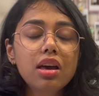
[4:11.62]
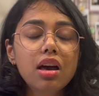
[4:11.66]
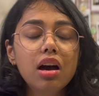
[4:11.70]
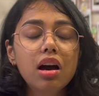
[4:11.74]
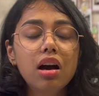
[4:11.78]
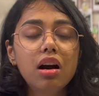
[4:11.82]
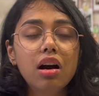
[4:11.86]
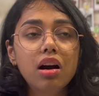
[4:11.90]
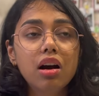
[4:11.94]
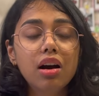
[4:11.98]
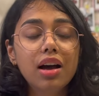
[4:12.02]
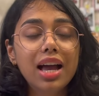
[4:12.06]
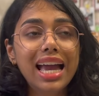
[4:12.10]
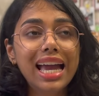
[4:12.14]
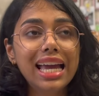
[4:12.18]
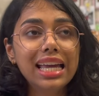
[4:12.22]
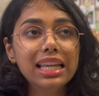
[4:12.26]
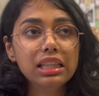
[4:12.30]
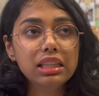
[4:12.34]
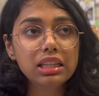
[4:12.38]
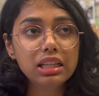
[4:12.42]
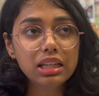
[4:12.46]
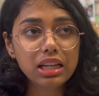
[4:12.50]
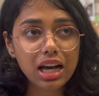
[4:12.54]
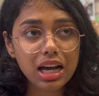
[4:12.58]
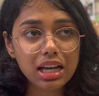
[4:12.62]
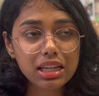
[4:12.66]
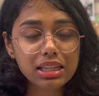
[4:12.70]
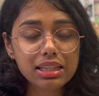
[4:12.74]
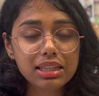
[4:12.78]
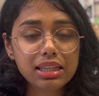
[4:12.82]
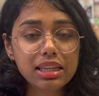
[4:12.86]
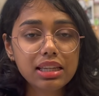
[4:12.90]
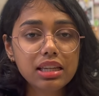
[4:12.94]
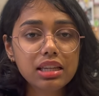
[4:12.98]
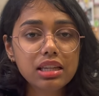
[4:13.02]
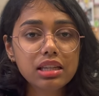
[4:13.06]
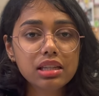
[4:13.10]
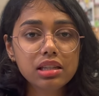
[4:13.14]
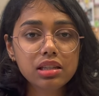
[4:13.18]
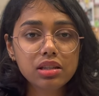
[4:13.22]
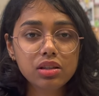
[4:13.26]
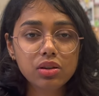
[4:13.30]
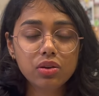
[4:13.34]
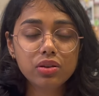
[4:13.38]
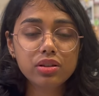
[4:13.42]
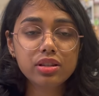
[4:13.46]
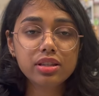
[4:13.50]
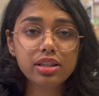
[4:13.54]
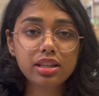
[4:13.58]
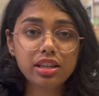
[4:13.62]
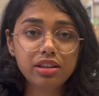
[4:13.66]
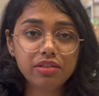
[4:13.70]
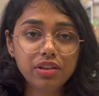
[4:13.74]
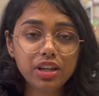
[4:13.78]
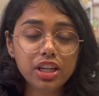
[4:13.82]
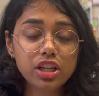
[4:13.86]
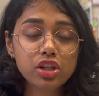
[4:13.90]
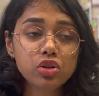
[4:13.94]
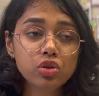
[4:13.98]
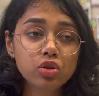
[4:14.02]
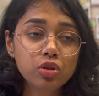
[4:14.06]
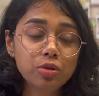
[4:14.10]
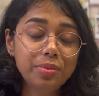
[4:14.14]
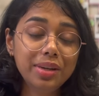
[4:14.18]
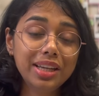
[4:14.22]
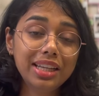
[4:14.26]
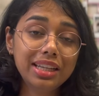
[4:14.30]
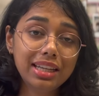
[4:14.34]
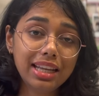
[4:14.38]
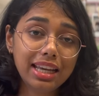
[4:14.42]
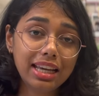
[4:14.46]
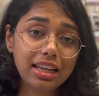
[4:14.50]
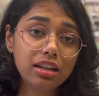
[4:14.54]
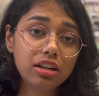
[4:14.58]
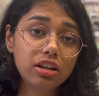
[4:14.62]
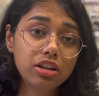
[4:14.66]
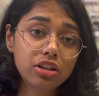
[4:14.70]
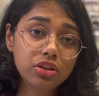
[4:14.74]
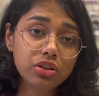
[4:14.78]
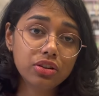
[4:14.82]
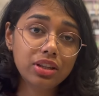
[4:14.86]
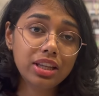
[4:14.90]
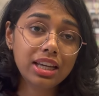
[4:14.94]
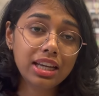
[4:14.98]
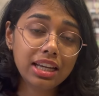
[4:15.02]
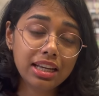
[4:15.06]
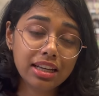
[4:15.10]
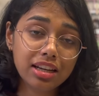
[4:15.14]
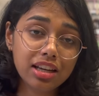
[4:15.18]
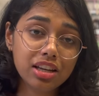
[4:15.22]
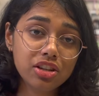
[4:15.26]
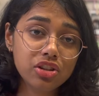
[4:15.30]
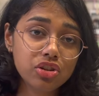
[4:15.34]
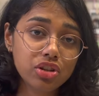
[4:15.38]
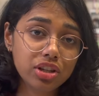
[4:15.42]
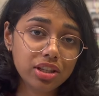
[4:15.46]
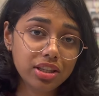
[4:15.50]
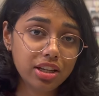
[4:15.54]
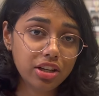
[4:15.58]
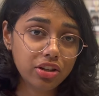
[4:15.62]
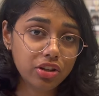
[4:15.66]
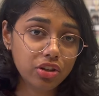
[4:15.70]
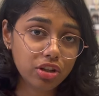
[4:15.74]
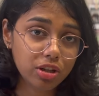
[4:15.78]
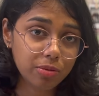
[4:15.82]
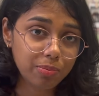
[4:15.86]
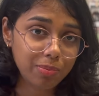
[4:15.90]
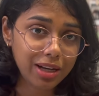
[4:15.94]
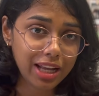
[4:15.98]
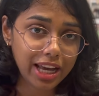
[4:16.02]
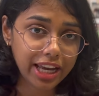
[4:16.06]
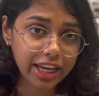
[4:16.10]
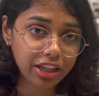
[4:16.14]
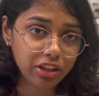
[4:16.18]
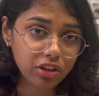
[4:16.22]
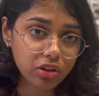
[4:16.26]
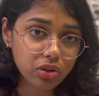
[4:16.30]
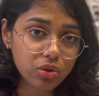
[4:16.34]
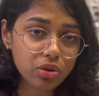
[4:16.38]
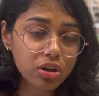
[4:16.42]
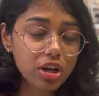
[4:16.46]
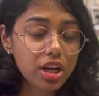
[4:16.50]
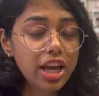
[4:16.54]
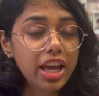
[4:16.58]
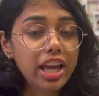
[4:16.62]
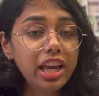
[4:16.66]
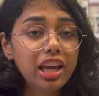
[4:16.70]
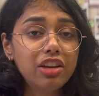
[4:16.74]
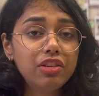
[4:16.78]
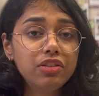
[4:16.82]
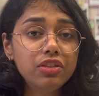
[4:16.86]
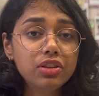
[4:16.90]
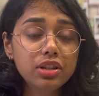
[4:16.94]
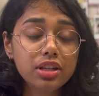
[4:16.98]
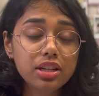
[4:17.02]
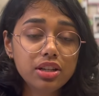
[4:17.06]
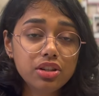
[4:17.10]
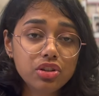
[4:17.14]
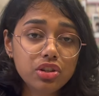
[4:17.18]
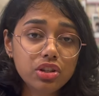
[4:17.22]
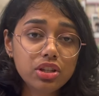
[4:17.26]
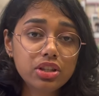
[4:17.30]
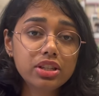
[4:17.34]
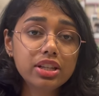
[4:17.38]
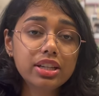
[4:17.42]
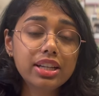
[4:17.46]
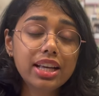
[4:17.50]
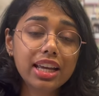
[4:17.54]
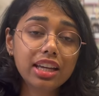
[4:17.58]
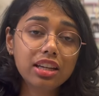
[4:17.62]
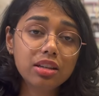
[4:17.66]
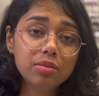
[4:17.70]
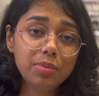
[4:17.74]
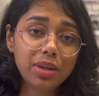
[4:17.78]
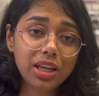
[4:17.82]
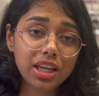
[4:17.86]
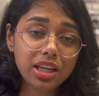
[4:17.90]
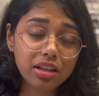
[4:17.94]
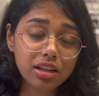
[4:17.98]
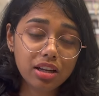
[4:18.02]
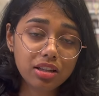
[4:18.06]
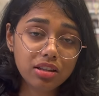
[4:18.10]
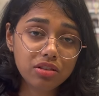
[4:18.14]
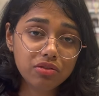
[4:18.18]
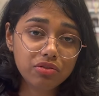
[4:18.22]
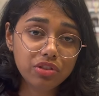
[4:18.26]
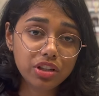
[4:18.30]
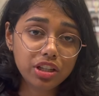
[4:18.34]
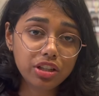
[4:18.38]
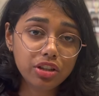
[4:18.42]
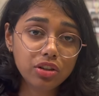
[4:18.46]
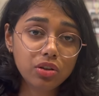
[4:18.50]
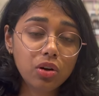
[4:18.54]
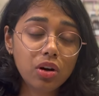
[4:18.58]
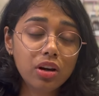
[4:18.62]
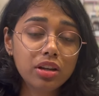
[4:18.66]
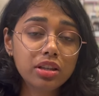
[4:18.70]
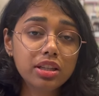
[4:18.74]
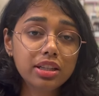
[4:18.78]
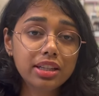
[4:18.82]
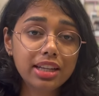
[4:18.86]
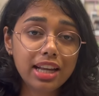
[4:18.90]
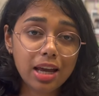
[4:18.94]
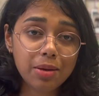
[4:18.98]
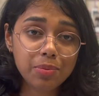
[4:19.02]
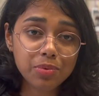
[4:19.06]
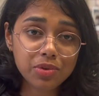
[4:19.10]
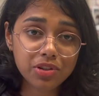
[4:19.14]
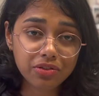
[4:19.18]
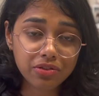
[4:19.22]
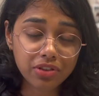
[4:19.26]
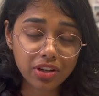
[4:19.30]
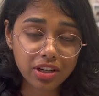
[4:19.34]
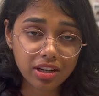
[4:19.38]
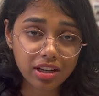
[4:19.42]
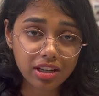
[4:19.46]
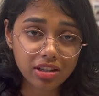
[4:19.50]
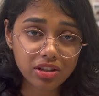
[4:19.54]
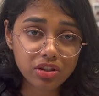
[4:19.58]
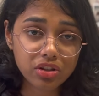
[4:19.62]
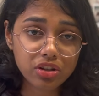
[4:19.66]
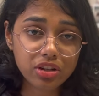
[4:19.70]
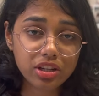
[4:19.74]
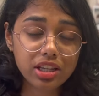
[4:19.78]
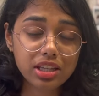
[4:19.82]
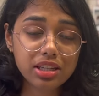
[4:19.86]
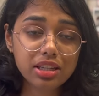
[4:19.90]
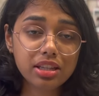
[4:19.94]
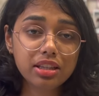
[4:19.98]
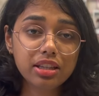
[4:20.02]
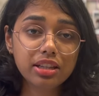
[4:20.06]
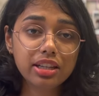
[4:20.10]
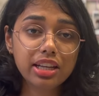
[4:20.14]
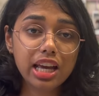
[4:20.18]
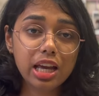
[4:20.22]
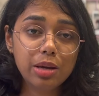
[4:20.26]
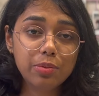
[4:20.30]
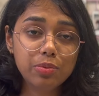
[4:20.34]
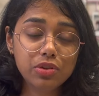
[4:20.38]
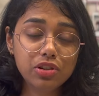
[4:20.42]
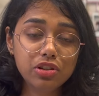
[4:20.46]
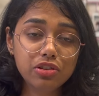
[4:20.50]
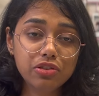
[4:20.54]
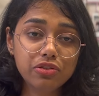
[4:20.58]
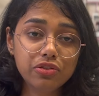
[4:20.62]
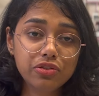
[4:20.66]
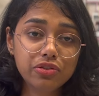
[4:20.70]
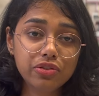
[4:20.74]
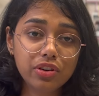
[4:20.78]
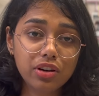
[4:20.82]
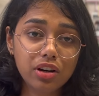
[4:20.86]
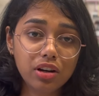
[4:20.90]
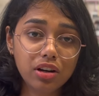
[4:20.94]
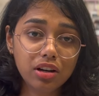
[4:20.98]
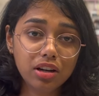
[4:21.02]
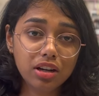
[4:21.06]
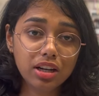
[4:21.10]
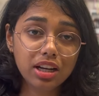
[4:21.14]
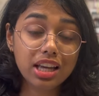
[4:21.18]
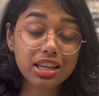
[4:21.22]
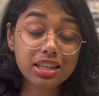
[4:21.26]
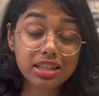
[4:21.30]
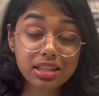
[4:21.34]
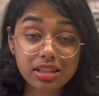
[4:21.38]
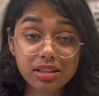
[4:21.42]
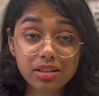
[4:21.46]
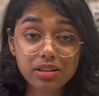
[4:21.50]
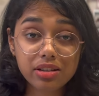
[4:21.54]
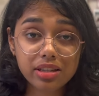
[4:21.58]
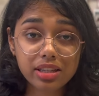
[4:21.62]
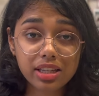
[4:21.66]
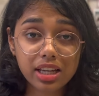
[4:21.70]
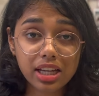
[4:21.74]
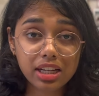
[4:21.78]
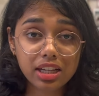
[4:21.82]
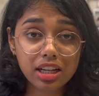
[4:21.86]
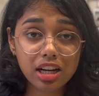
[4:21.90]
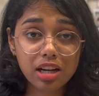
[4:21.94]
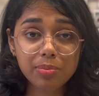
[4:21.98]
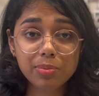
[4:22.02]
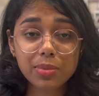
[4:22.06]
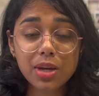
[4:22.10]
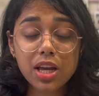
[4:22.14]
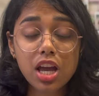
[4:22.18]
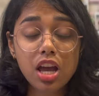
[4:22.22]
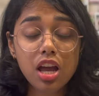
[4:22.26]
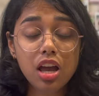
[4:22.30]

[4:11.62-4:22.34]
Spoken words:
And the last thing is your CV should be tailored to the industry that you're applying to. If you're interested, I can make another video on the types of industries and the types of clusters that come